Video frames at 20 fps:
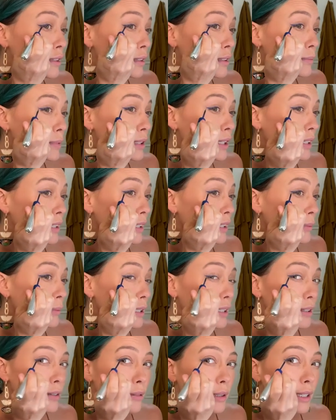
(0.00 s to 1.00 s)
I'm talking
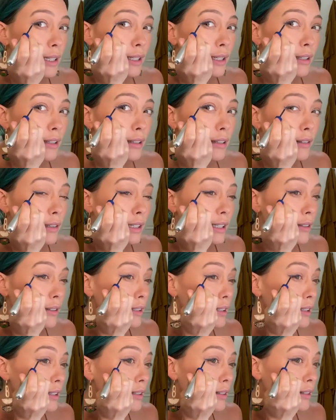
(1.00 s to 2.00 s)
about right around
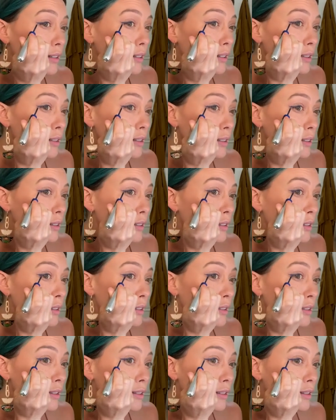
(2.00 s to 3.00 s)
here,
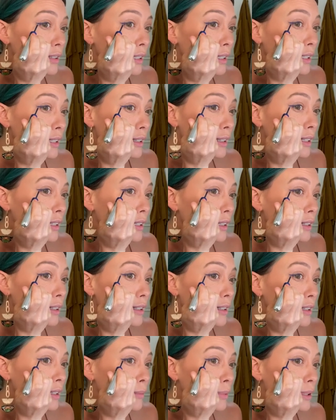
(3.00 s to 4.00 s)
creating that
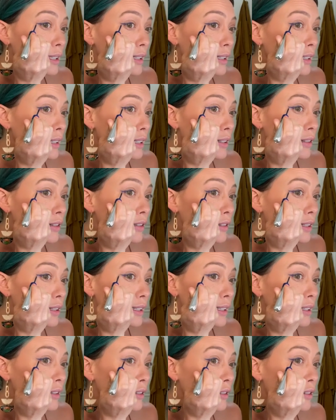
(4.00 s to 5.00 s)
upside down
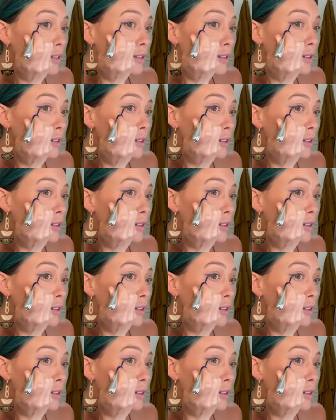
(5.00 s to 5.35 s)
triangle.